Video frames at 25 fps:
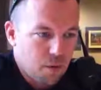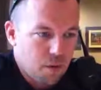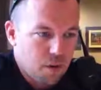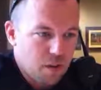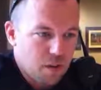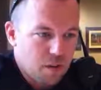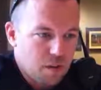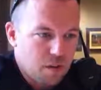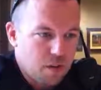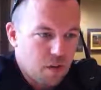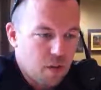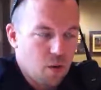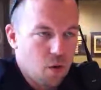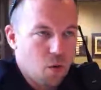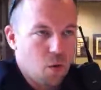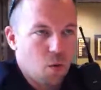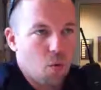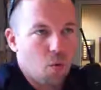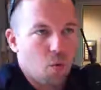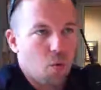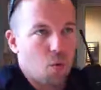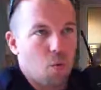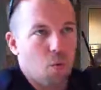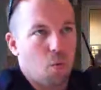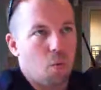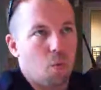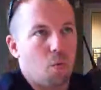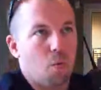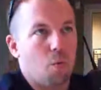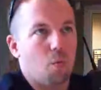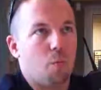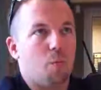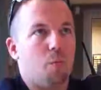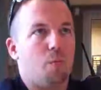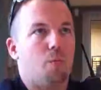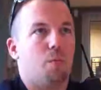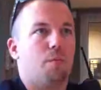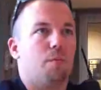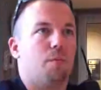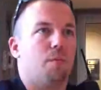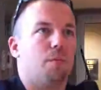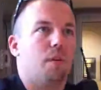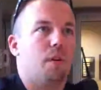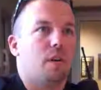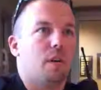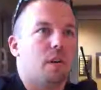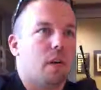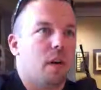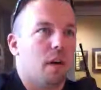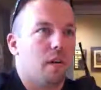there is no
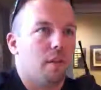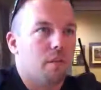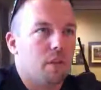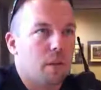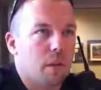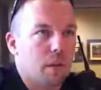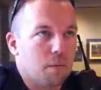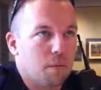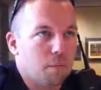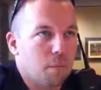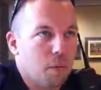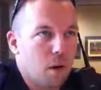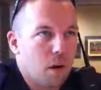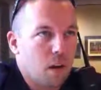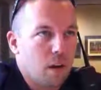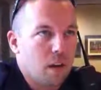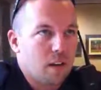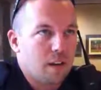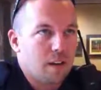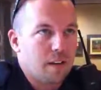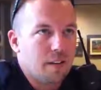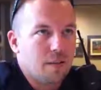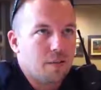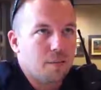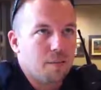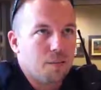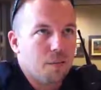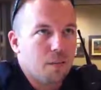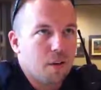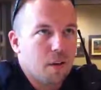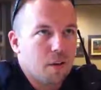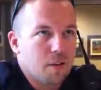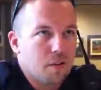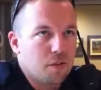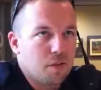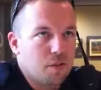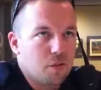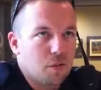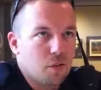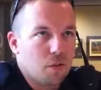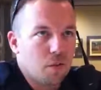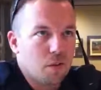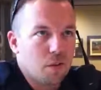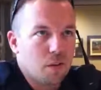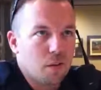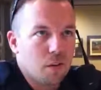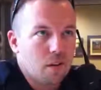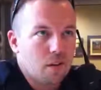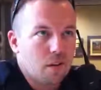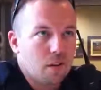governing body making
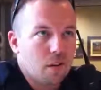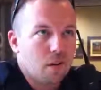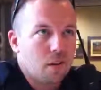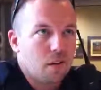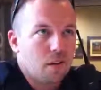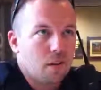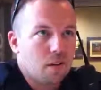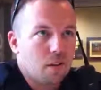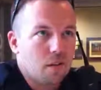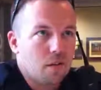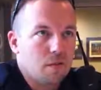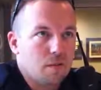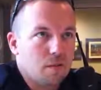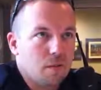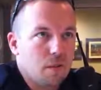sure that